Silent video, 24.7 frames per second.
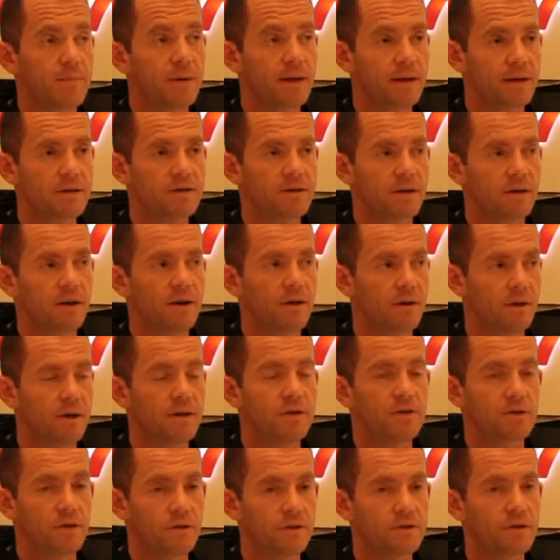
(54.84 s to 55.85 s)
biggest ROI
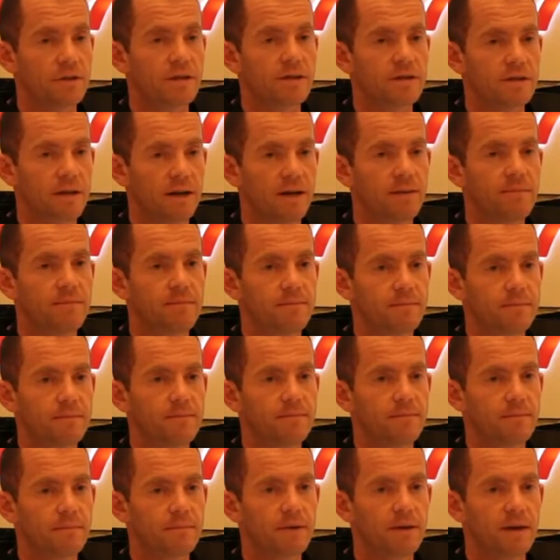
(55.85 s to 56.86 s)
is usually time.
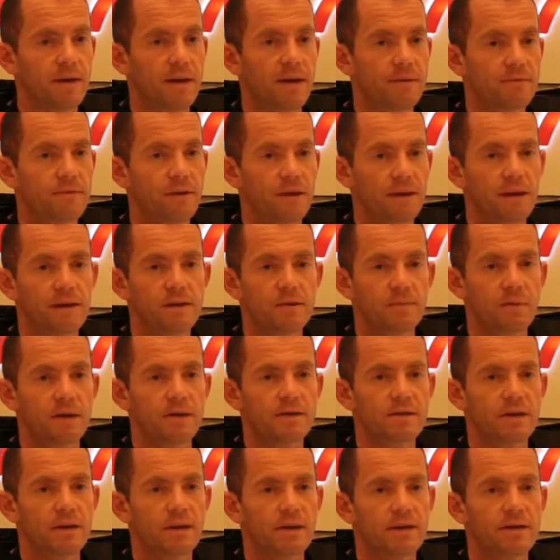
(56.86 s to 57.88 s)
FTEs
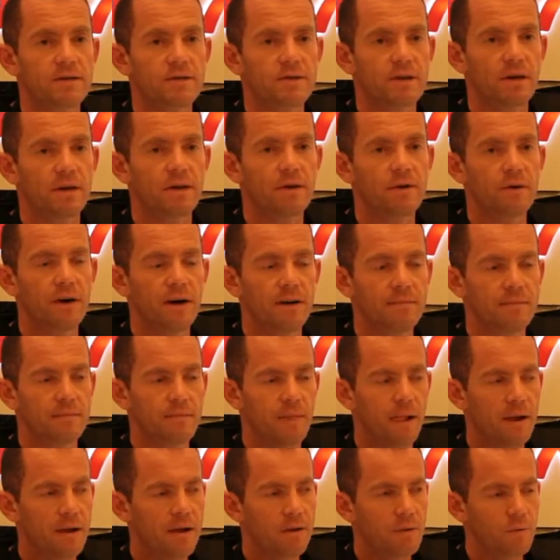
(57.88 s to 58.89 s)
basically. So
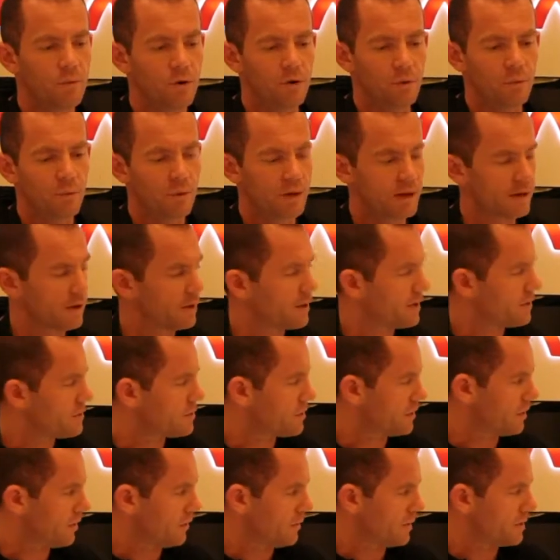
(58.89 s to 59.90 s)
what we're looking
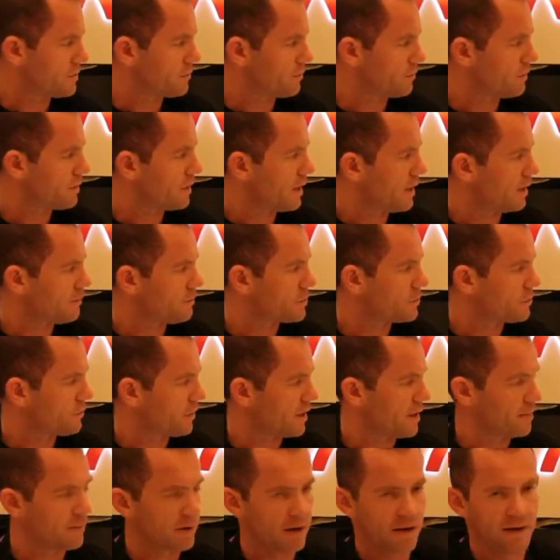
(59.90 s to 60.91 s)
to do is
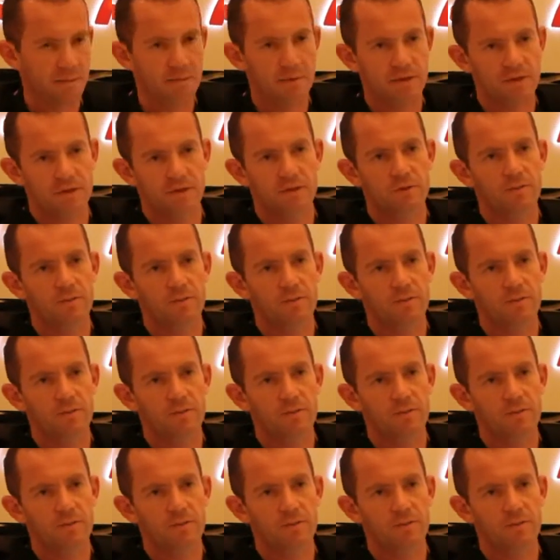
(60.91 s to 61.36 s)
streamline business